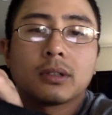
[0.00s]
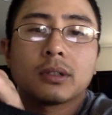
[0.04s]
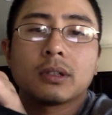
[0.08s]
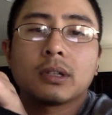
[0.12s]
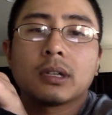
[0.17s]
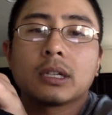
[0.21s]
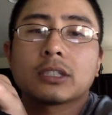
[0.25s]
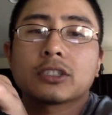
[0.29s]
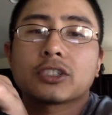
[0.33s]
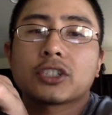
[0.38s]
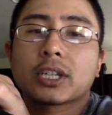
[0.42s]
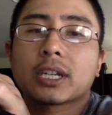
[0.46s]

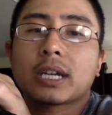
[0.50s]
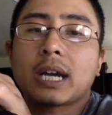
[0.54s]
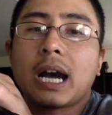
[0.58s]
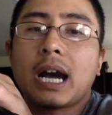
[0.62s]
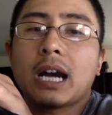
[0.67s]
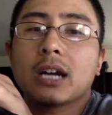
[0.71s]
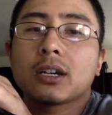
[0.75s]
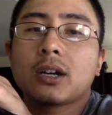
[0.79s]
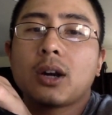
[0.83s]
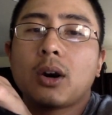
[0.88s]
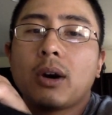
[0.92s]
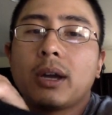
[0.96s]

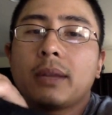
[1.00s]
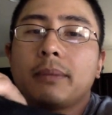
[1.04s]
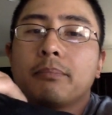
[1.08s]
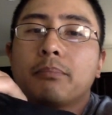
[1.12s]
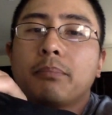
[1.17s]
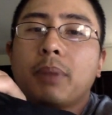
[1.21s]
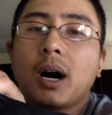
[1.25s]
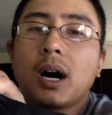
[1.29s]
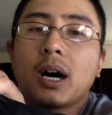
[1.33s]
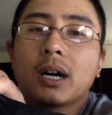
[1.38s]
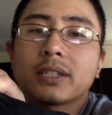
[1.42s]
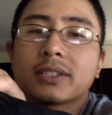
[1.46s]
Chicago and
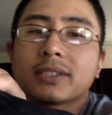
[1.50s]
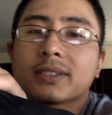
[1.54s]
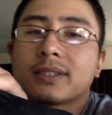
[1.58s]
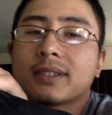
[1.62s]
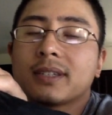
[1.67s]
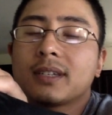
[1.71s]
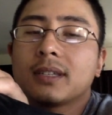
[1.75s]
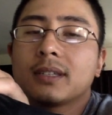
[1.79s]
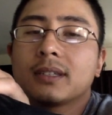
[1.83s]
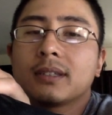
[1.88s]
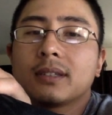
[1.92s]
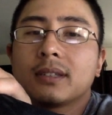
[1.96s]

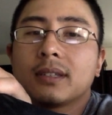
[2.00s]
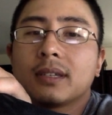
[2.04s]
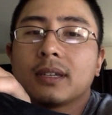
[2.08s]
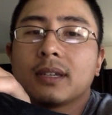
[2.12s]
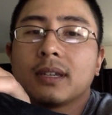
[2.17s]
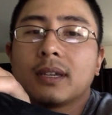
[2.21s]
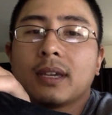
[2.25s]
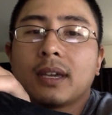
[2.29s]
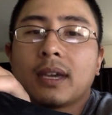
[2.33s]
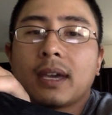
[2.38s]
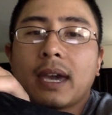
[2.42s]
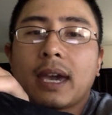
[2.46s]
Boston
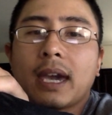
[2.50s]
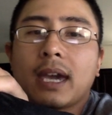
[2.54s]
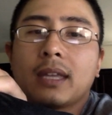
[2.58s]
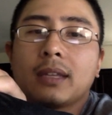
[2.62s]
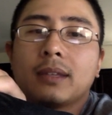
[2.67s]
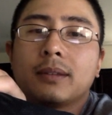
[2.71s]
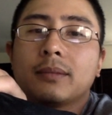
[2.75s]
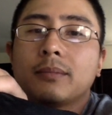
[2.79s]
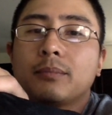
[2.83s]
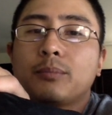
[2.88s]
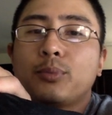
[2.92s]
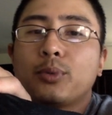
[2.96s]

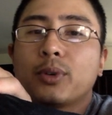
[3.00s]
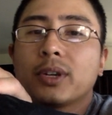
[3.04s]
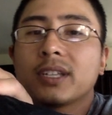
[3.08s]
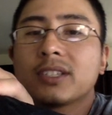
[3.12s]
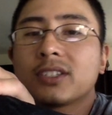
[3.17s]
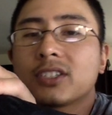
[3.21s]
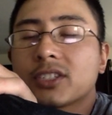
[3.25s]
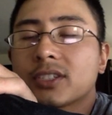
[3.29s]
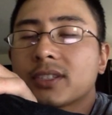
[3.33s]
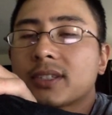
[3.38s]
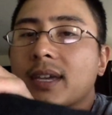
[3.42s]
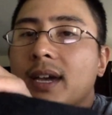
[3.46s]
and
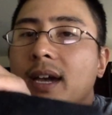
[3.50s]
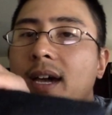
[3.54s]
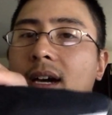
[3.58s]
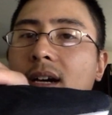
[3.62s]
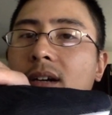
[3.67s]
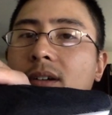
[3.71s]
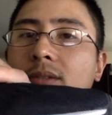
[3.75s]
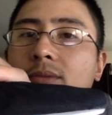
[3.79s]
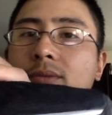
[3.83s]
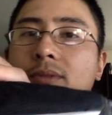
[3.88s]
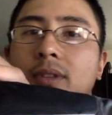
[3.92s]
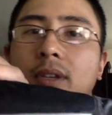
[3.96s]

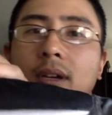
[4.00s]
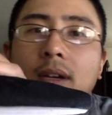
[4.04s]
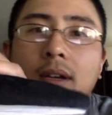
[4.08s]
Bridgetown